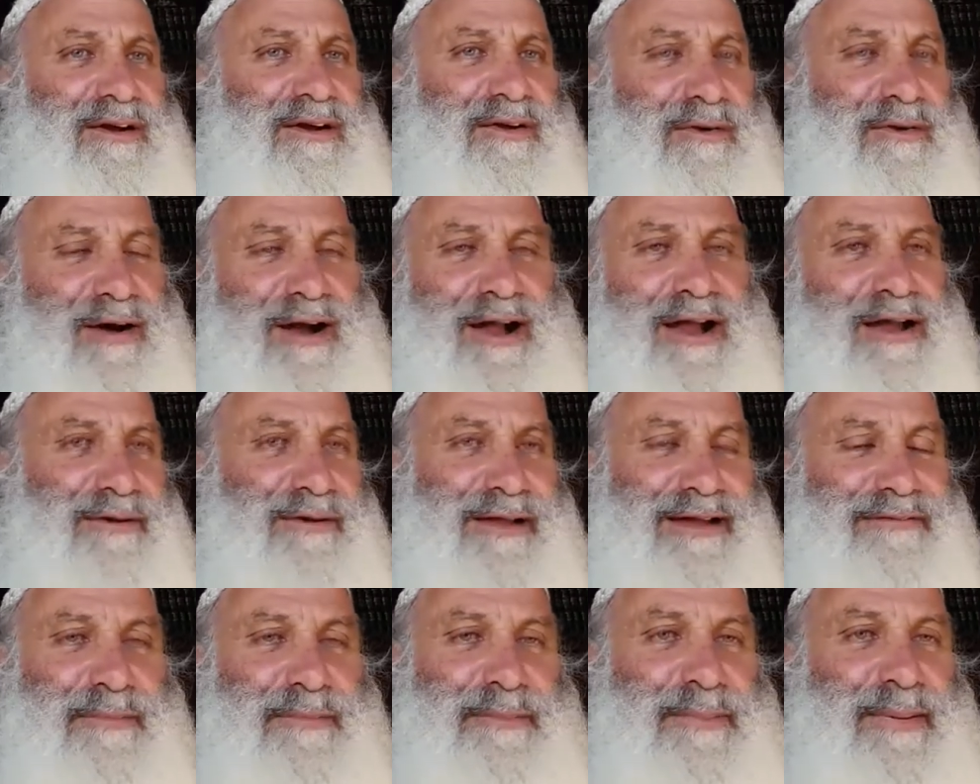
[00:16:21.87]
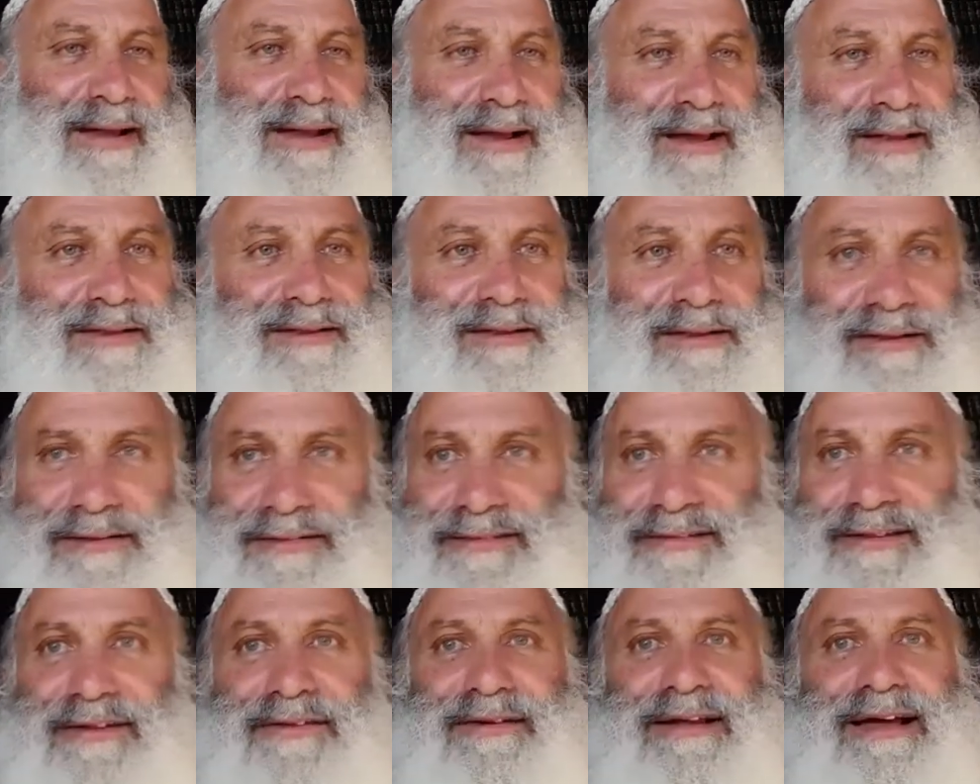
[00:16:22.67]
Well, I don't have a
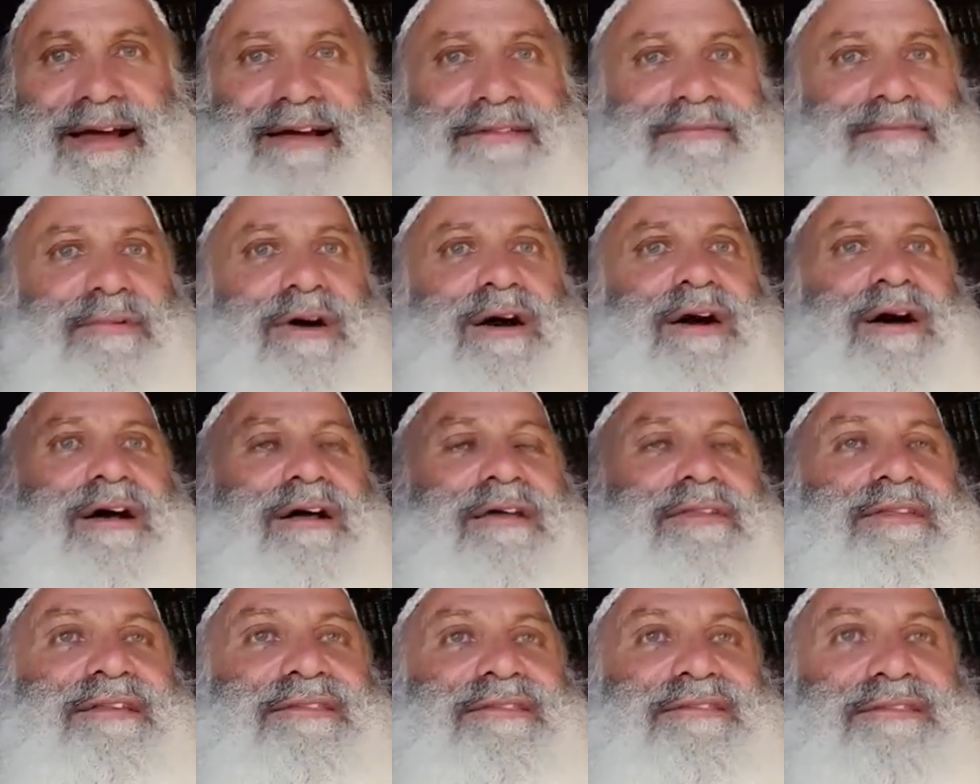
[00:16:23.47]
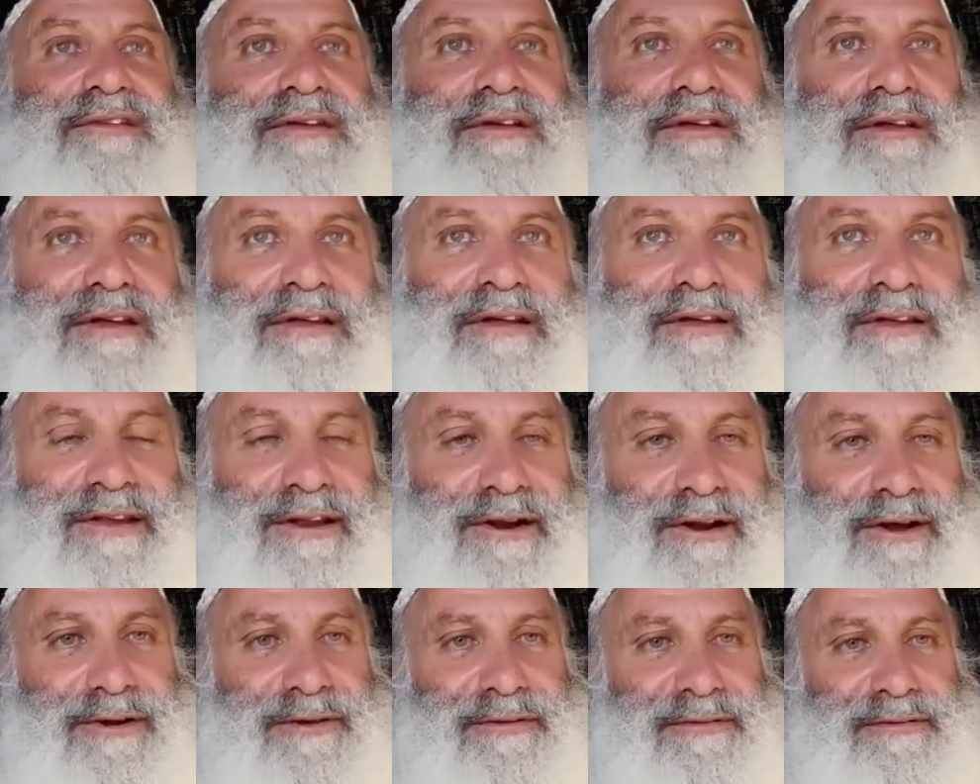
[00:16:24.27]
palace. I don't have all these,
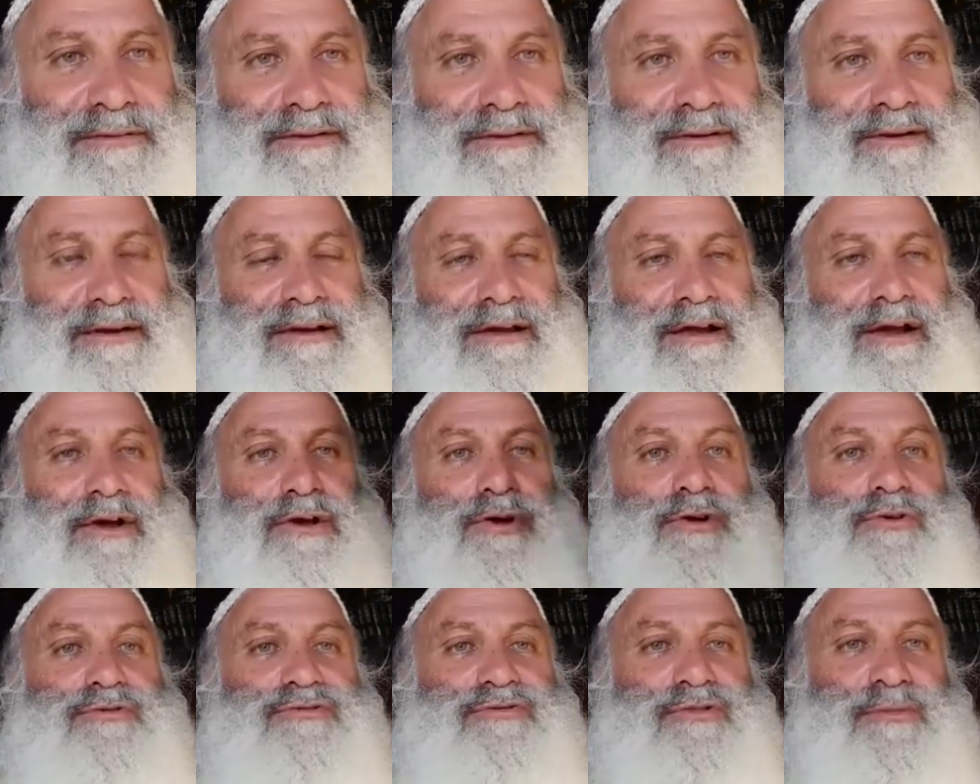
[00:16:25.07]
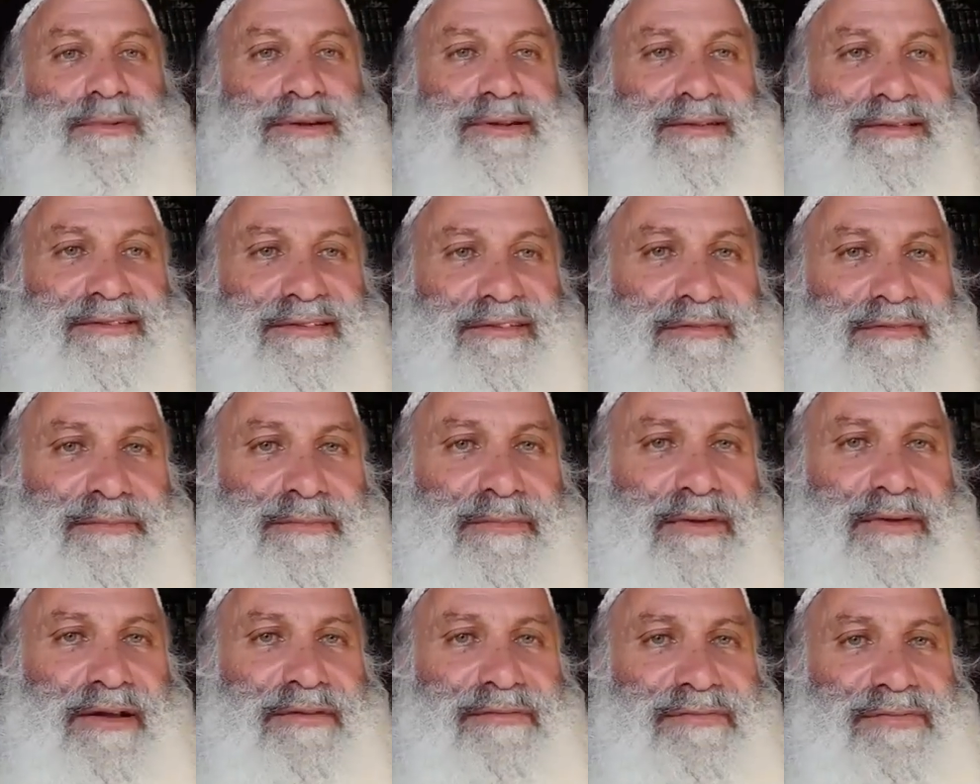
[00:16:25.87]
accoutrements
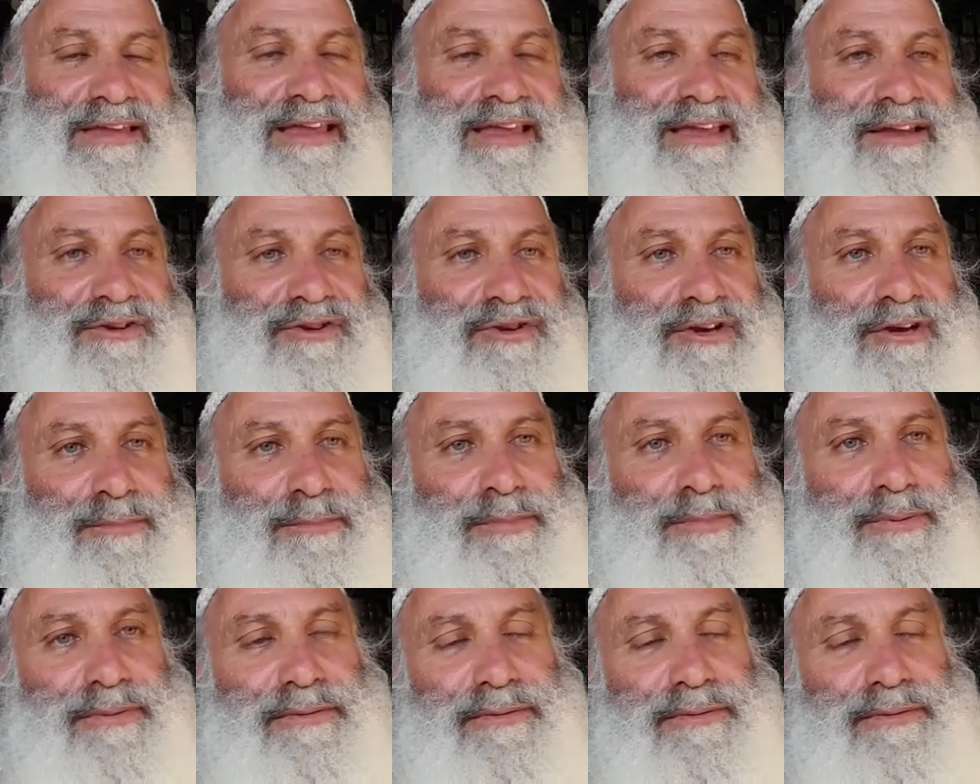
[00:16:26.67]
of kingship.